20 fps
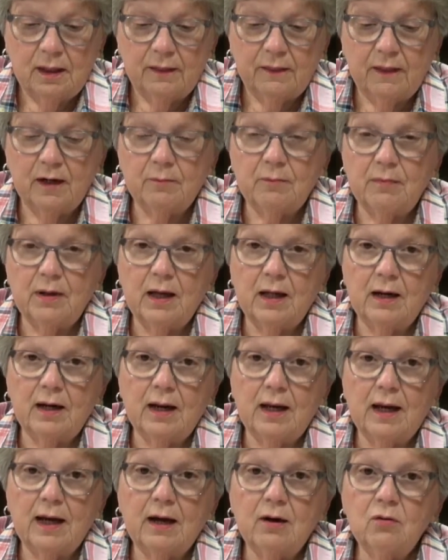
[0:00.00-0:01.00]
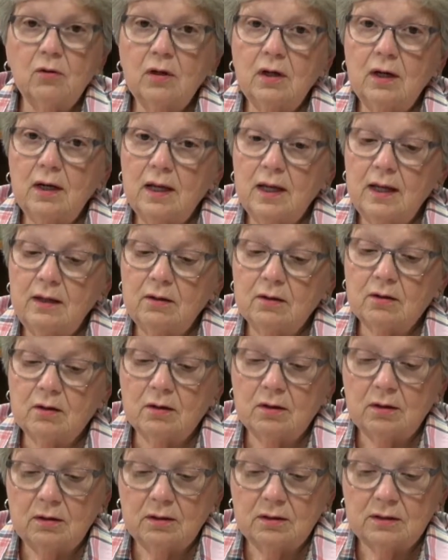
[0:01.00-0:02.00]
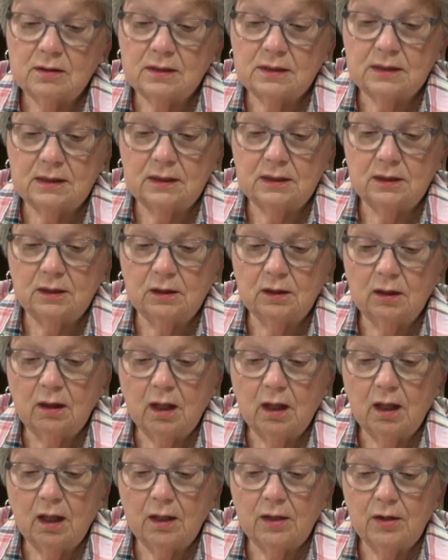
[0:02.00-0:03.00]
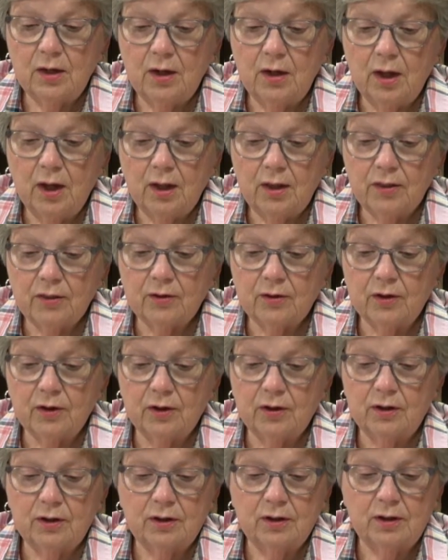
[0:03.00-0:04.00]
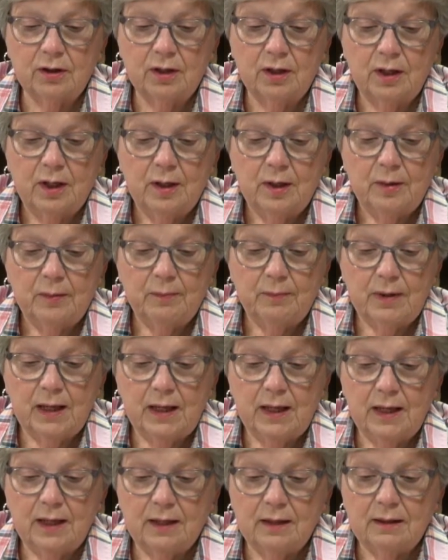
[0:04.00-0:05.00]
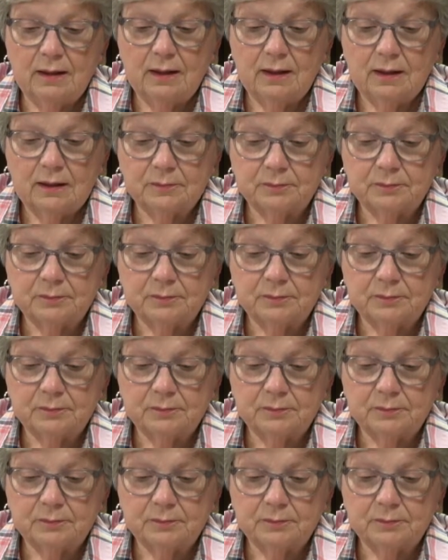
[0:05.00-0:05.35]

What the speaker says: Then about an hour later, still another man